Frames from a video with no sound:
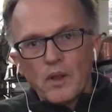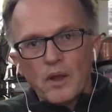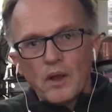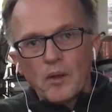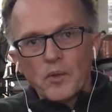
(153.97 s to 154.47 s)

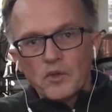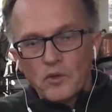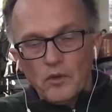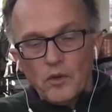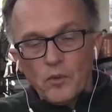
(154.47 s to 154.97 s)
Um, it's
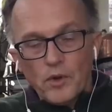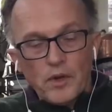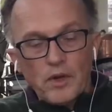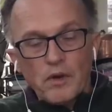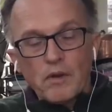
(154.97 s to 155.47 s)
still nowhere
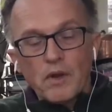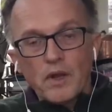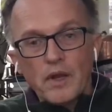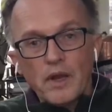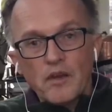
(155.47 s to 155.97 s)
near
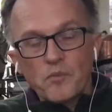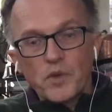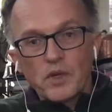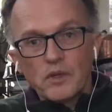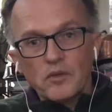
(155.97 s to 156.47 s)
enough,
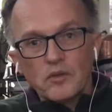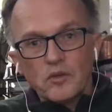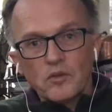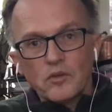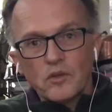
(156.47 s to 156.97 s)
but at least
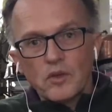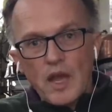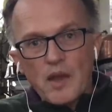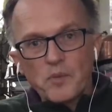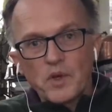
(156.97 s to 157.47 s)
it's
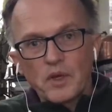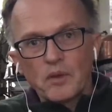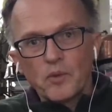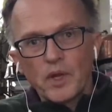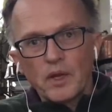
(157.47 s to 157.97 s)

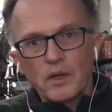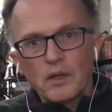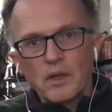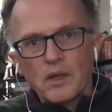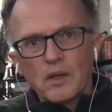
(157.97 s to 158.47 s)
happening. We're
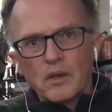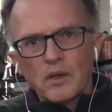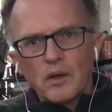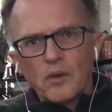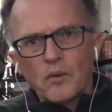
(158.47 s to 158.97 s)
getting,
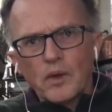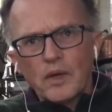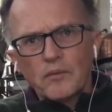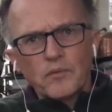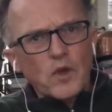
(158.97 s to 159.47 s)
you know,
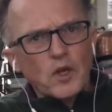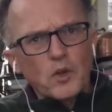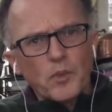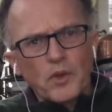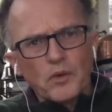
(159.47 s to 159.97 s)
I've talked
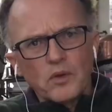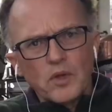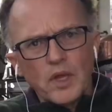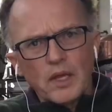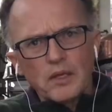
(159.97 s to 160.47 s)
about
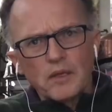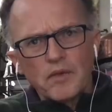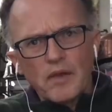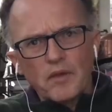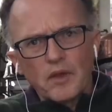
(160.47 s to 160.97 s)
the idea of
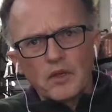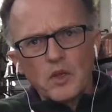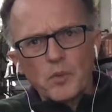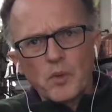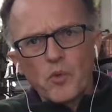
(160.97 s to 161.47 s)
having a
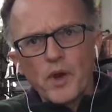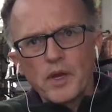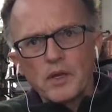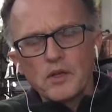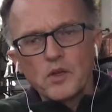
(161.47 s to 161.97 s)
tipping
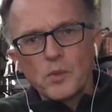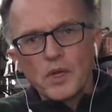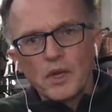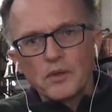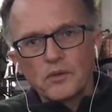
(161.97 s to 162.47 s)
point in
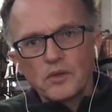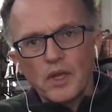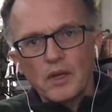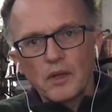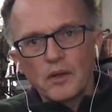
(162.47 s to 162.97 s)
human
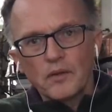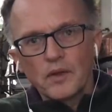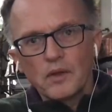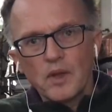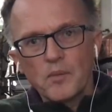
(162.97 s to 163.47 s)
understanding on the
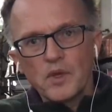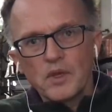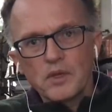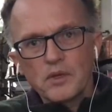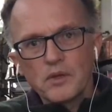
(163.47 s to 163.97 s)
climate
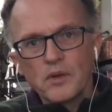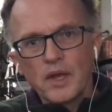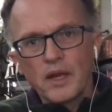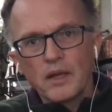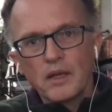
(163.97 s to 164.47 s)
issue,
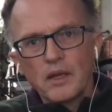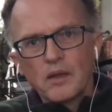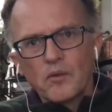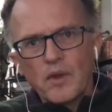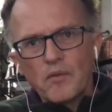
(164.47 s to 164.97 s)
and
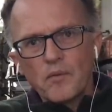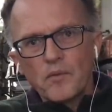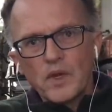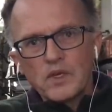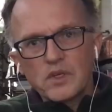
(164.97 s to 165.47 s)
we haven't
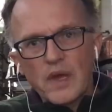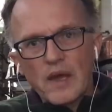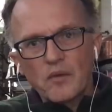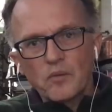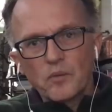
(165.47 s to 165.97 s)
reached
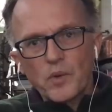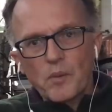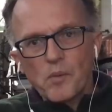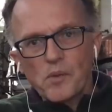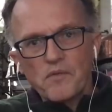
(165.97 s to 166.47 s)
that,
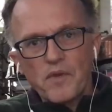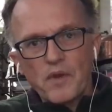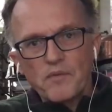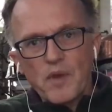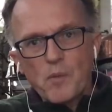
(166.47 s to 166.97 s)
probably
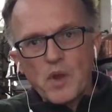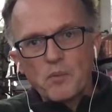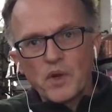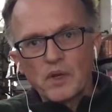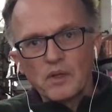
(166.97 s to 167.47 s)
far from it,
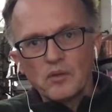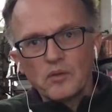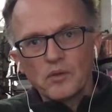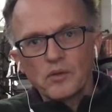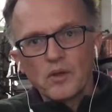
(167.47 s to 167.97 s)
but at least
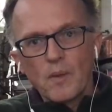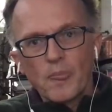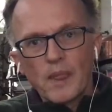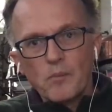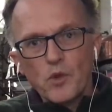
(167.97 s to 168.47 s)
there's
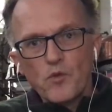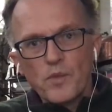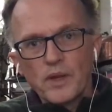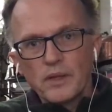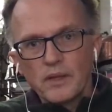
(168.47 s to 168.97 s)

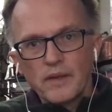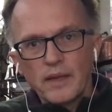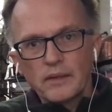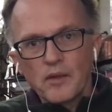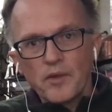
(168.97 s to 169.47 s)
movement in
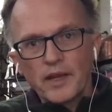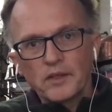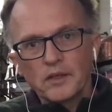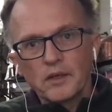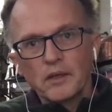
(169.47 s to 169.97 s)
that
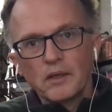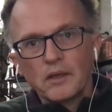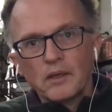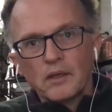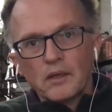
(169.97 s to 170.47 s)
direction.
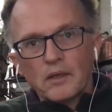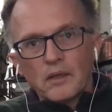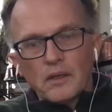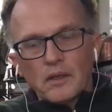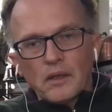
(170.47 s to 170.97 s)

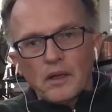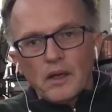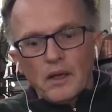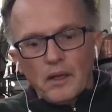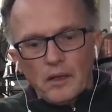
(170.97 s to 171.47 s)

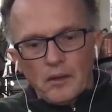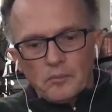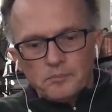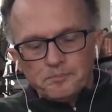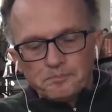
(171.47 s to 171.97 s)

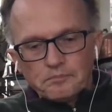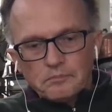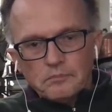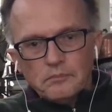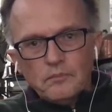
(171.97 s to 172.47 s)
Um,
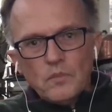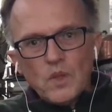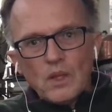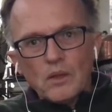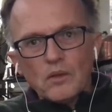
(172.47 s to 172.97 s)

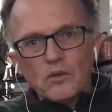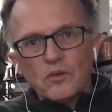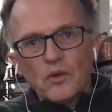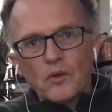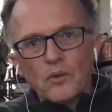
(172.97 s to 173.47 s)

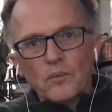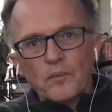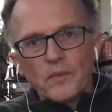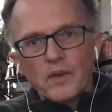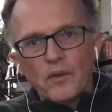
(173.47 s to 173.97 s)
so,
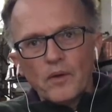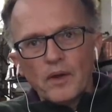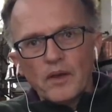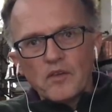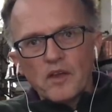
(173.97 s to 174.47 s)
you know,
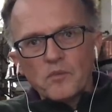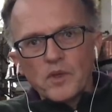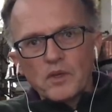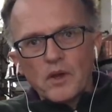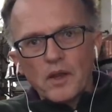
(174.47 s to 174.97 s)
and I, I've
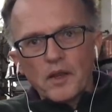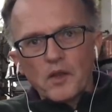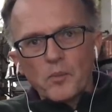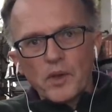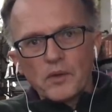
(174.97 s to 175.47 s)
been
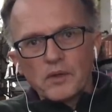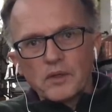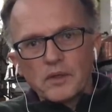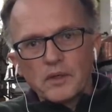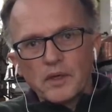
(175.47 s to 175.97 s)
talking about
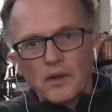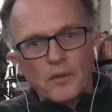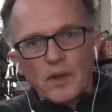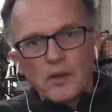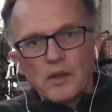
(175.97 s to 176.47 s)
you
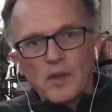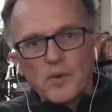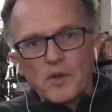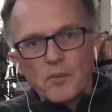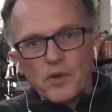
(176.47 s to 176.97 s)
know, a
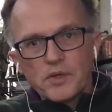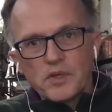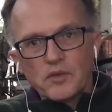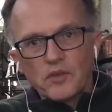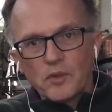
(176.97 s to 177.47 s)
climate
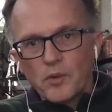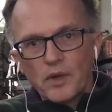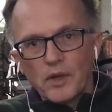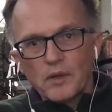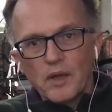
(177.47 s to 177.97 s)
emergency. We're
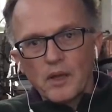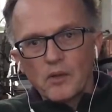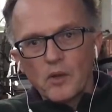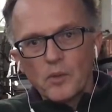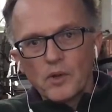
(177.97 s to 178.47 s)
in a
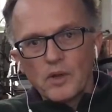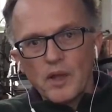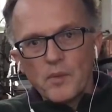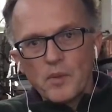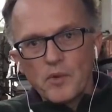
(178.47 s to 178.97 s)
global
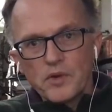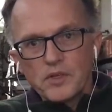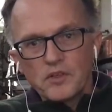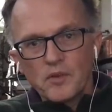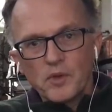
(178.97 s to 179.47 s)
climate
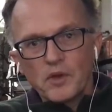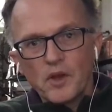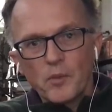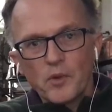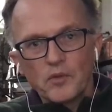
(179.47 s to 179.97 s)
emergency. I've been
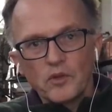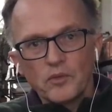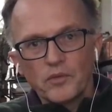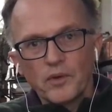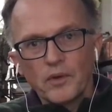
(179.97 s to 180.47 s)
talking about this
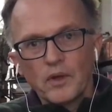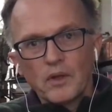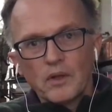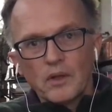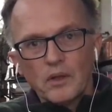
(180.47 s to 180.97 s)
for
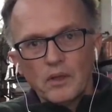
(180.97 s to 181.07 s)
a